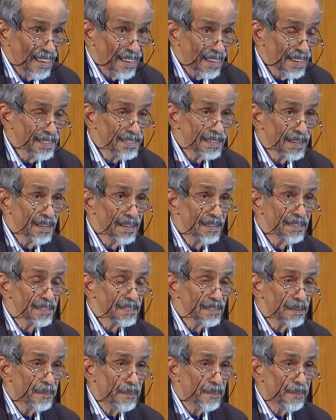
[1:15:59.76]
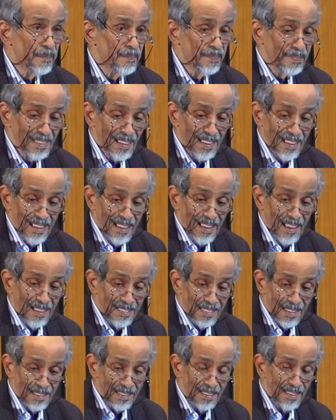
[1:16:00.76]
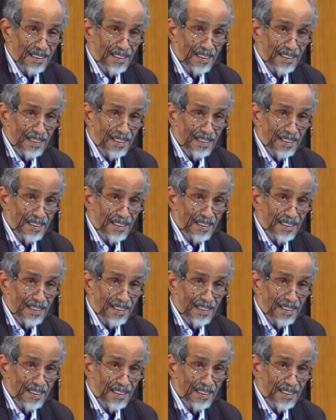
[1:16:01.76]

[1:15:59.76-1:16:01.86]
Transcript: he says that in